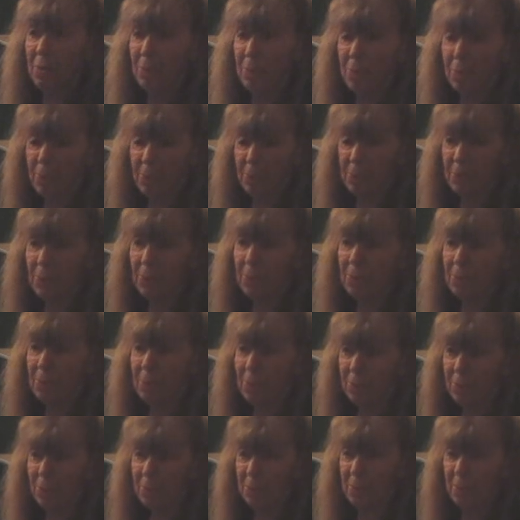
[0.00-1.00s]
the gravy,
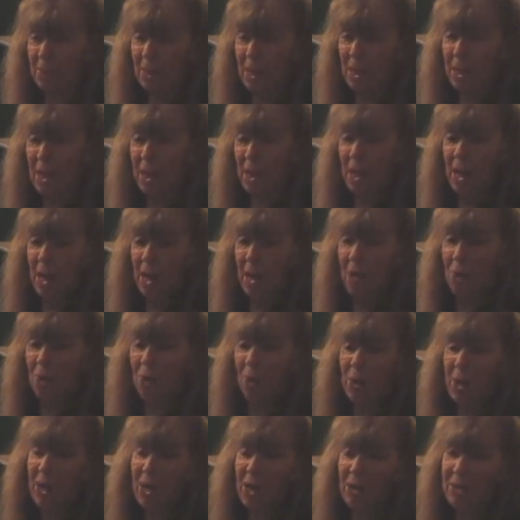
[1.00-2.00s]
the
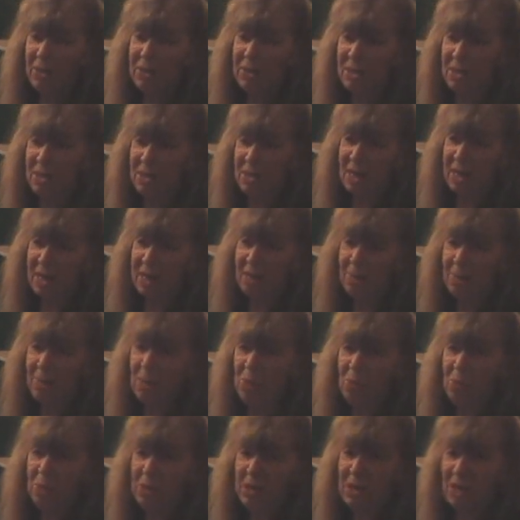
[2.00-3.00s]
ravioli. Well, this is like
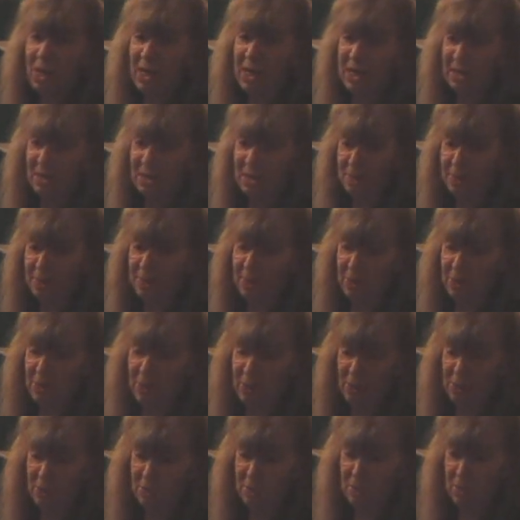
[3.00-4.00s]
memory lane,
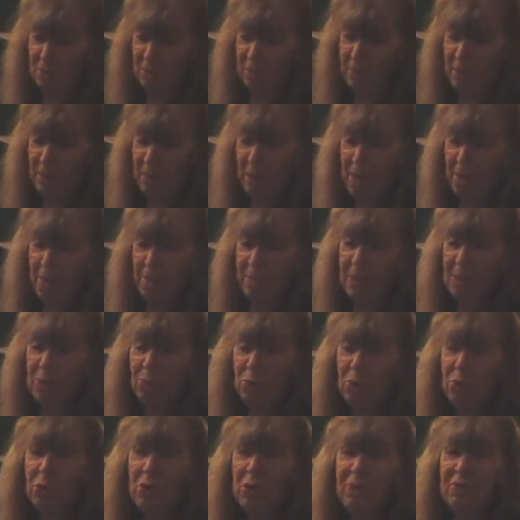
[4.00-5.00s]
Spiritos.
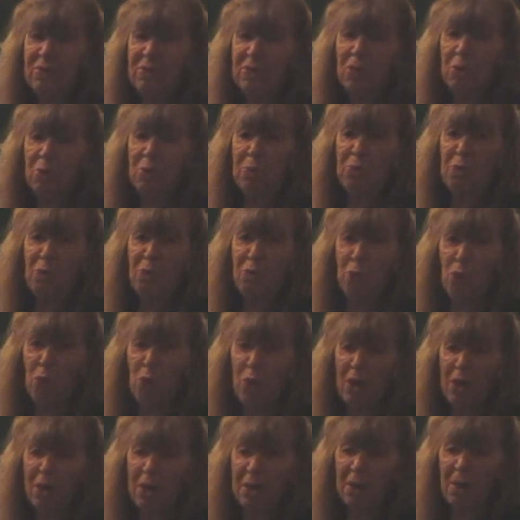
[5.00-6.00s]
People who lived here
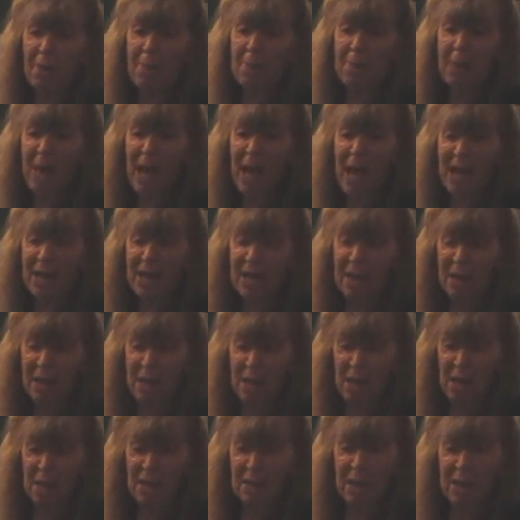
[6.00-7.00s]
before come back.
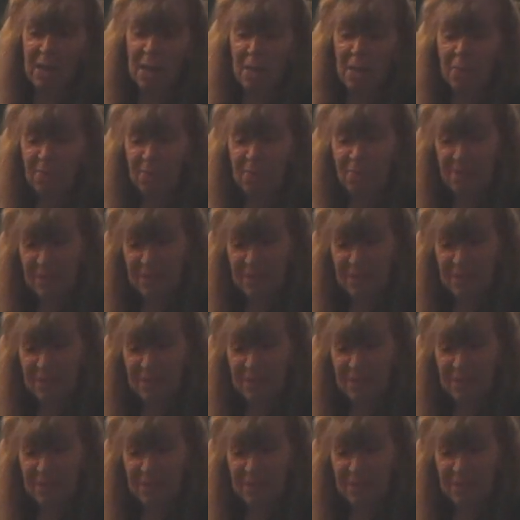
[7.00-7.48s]
They come to